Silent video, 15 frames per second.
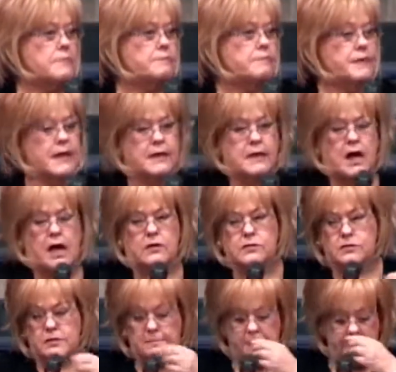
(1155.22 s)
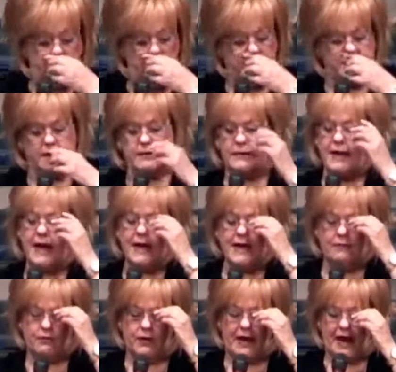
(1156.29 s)
Because
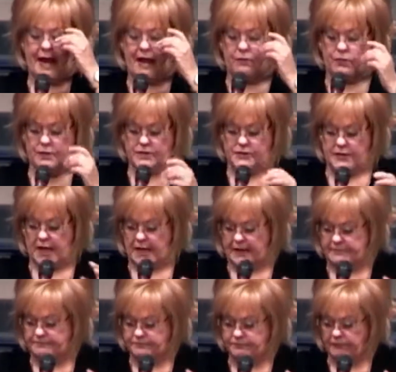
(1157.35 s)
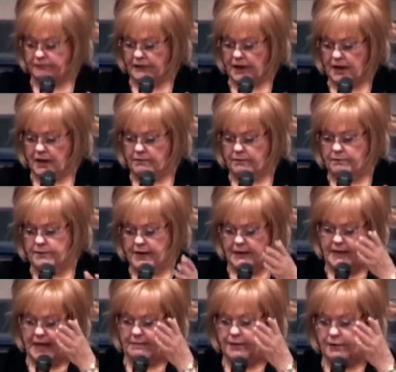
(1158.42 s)
today when I was, uh, me and
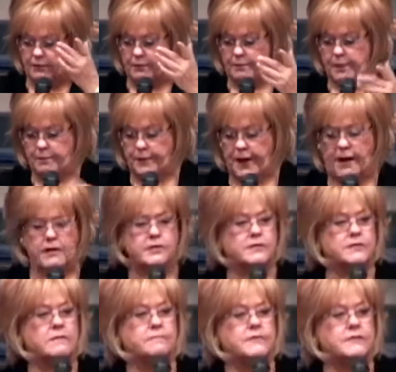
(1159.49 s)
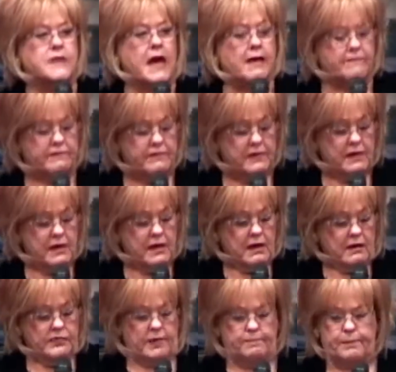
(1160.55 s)
Debbie were preparing some stuff,
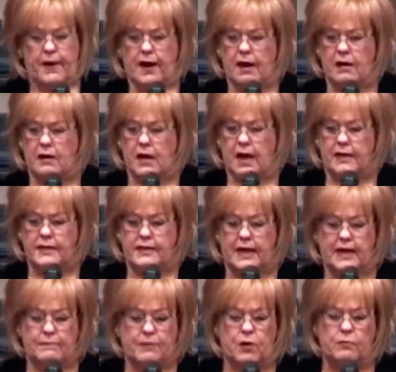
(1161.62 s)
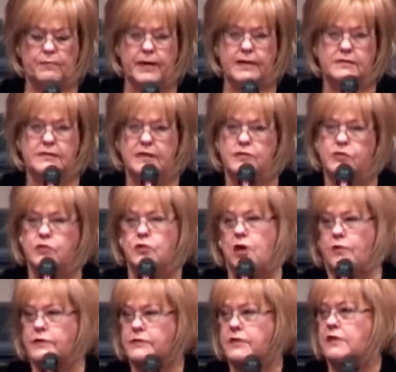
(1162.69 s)
the power of God came on me. He said, You know,
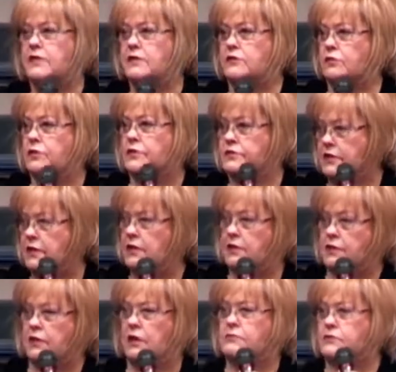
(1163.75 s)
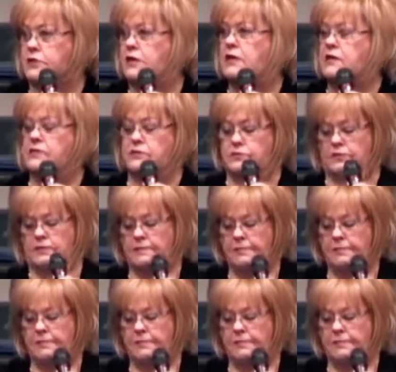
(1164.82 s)
it's getting towards close to Easter.